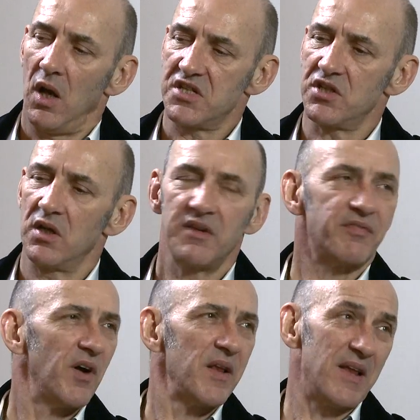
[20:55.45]
I certainly
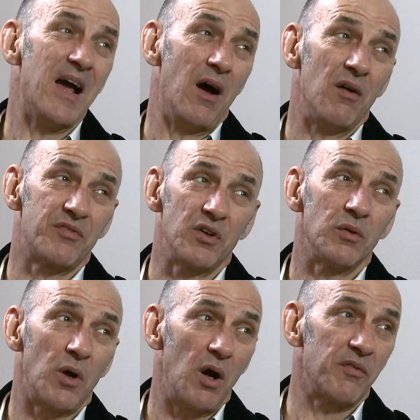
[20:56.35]
find that after
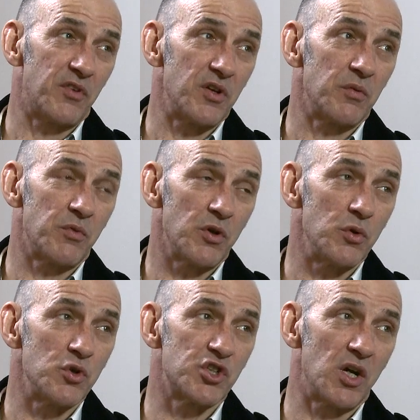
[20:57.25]
the
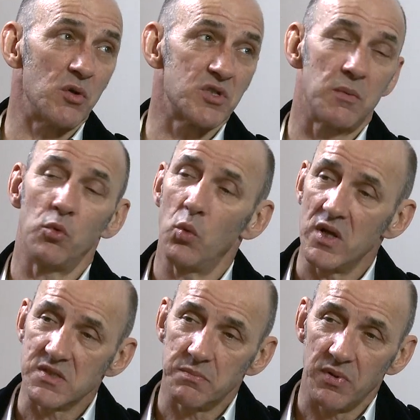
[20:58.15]
Who shows, I'm
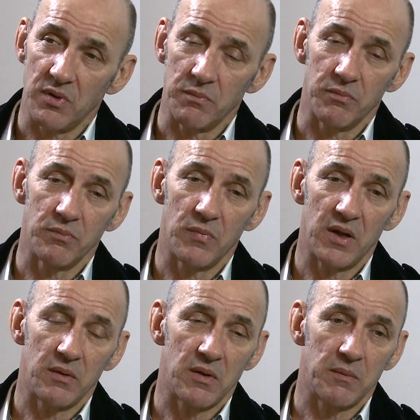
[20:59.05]
always, and
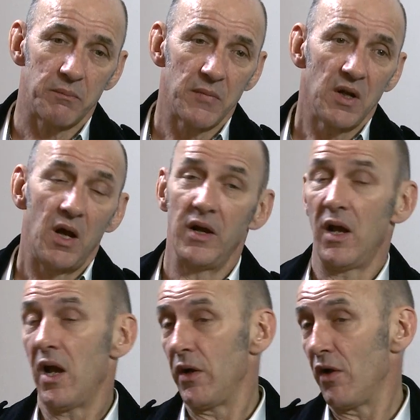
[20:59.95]

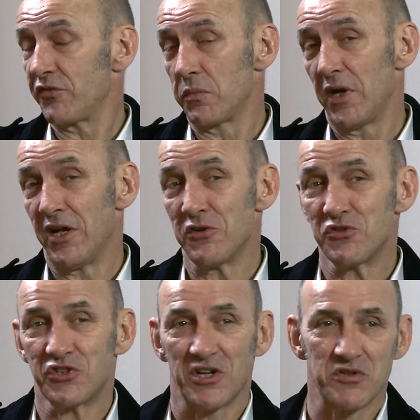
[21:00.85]
after my own
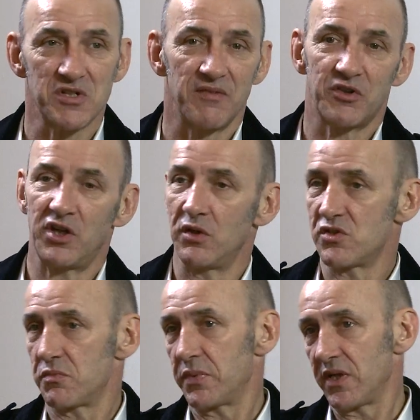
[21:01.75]
shows, I have queues of